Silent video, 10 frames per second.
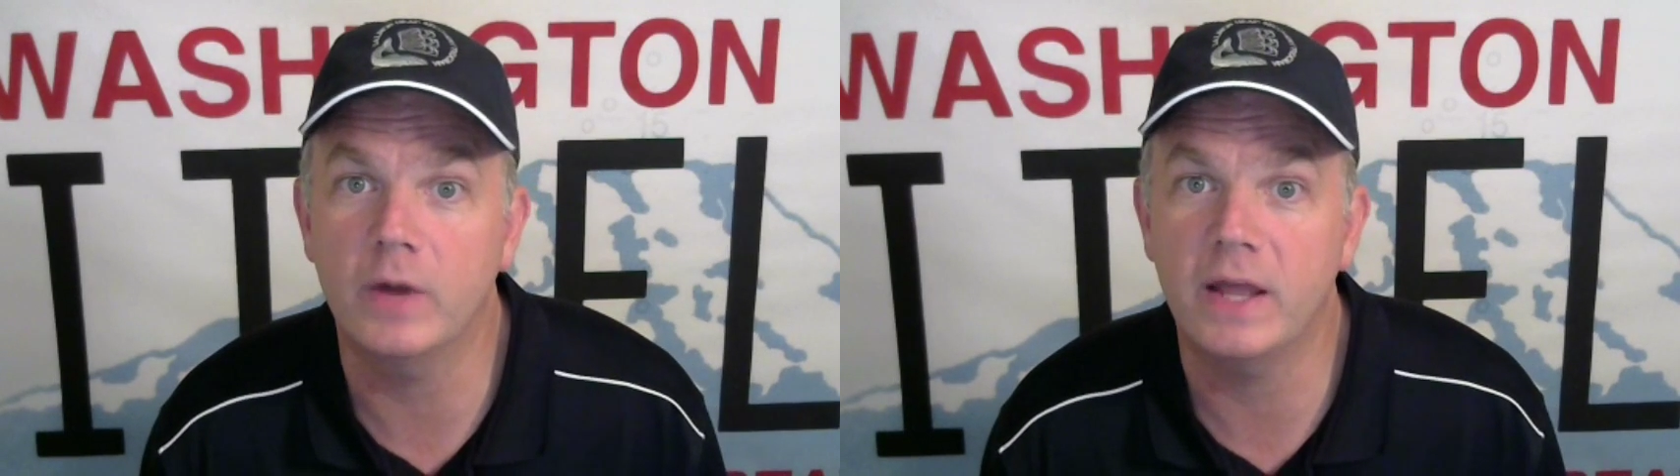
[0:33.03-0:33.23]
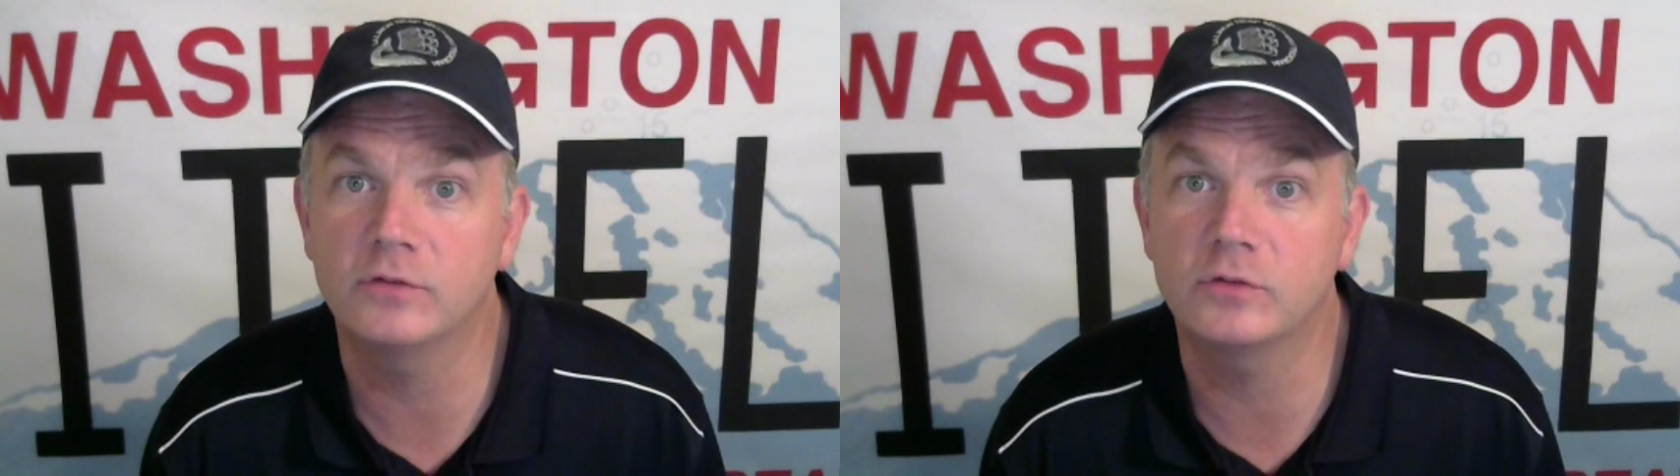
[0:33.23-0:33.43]

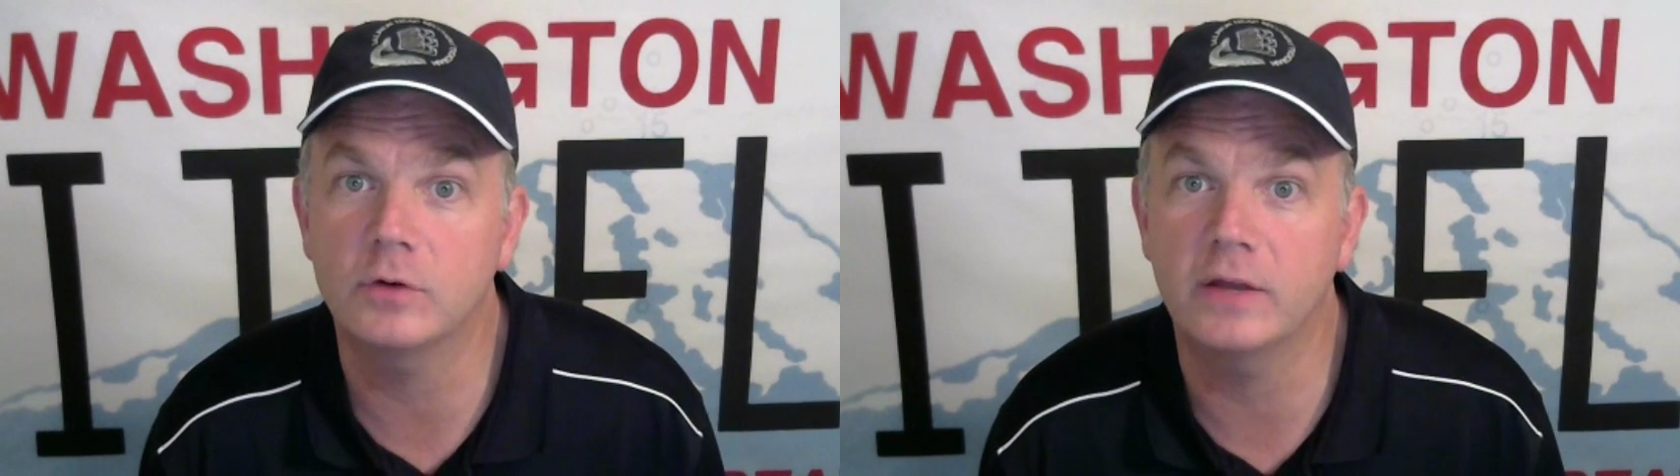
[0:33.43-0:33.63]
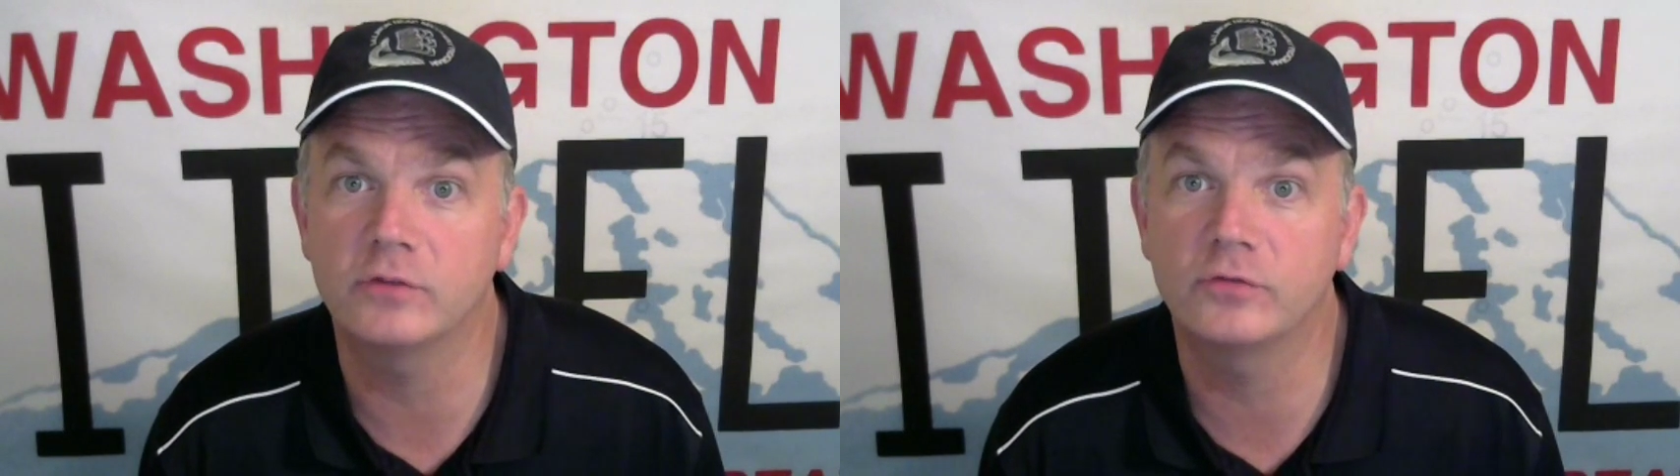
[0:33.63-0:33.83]

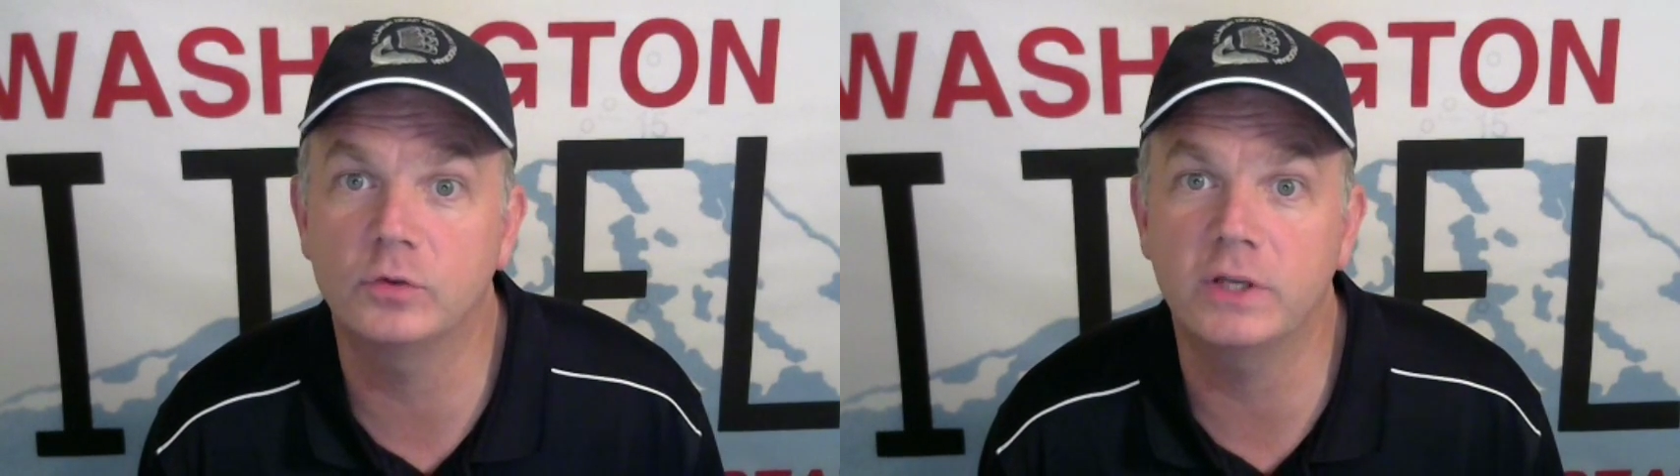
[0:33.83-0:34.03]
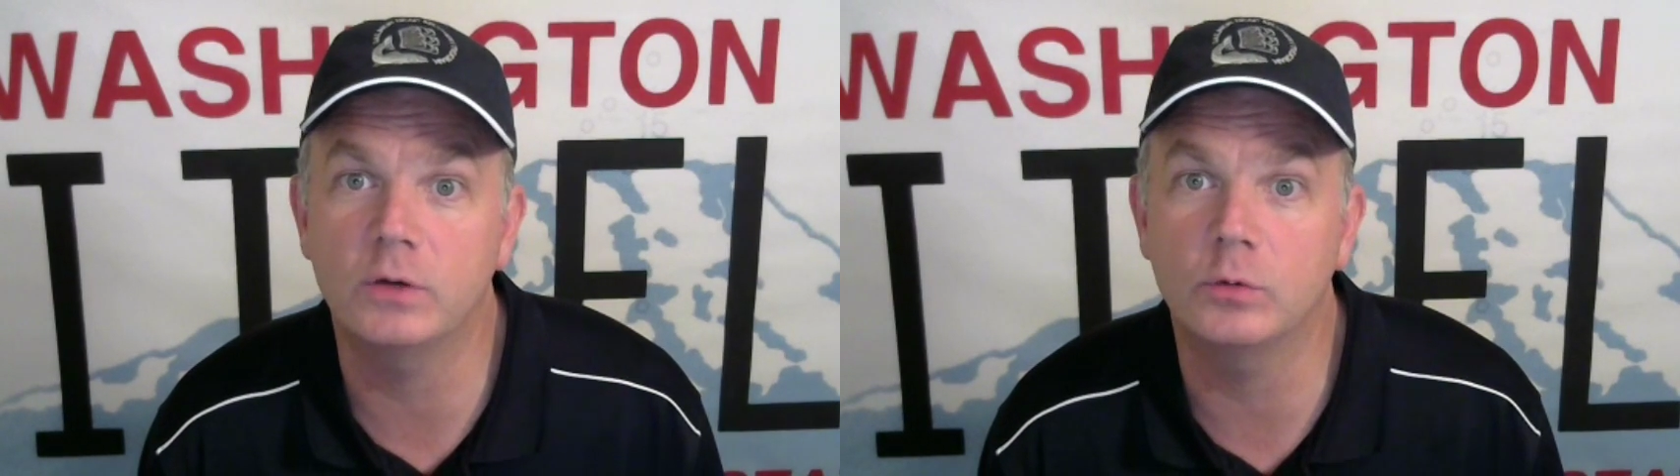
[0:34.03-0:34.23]
Answer as
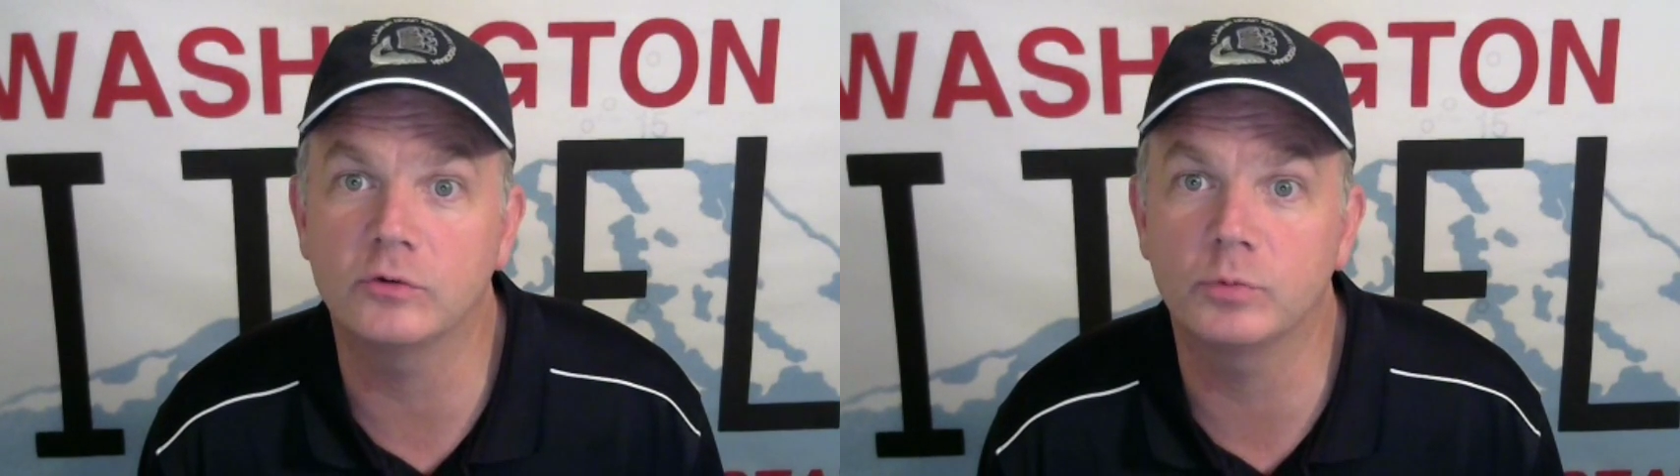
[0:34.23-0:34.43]
fully or as